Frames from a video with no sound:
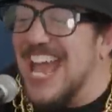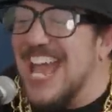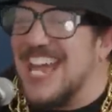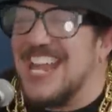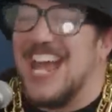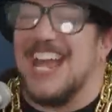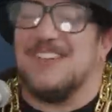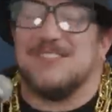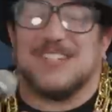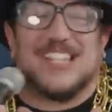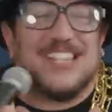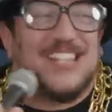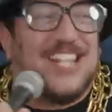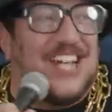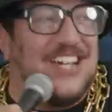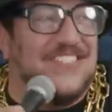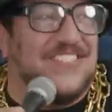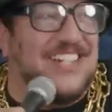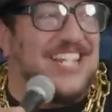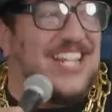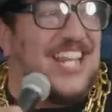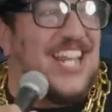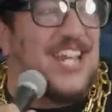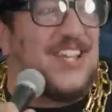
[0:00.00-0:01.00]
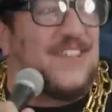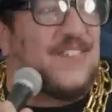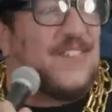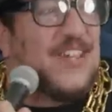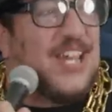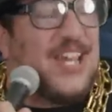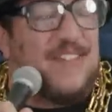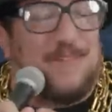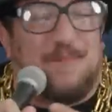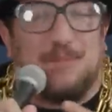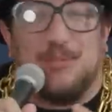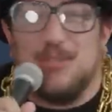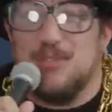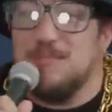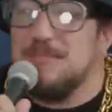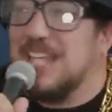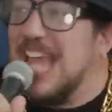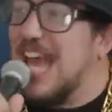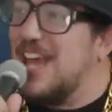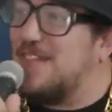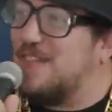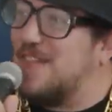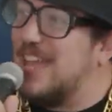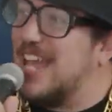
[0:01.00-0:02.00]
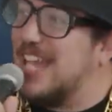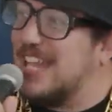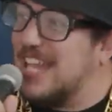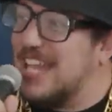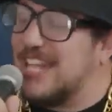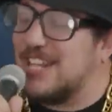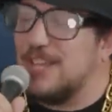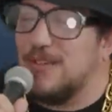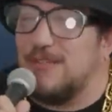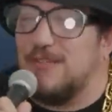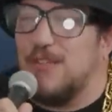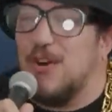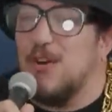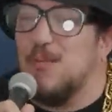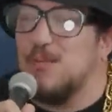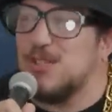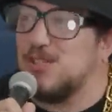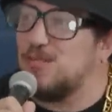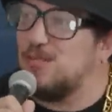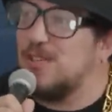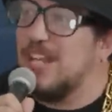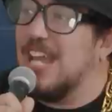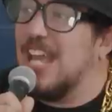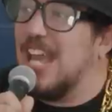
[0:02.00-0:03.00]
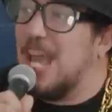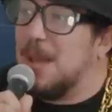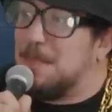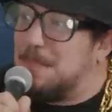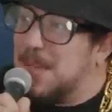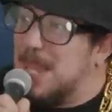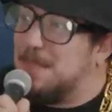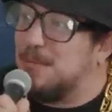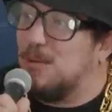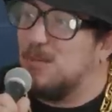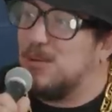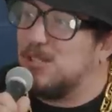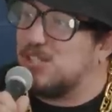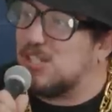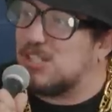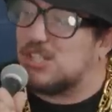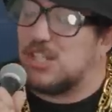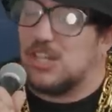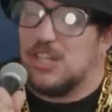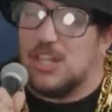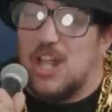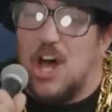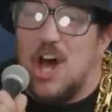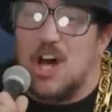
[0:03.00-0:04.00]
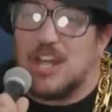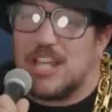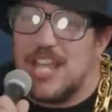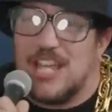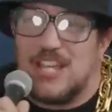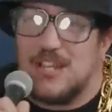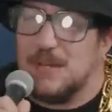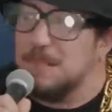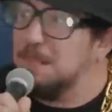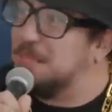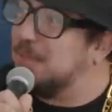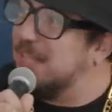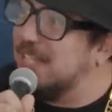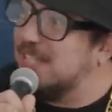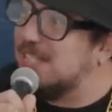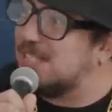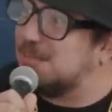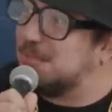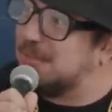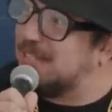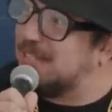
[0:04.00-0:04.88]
head, I would love it if if Bloom Cafe like the phone was ringing and people were just logging complaints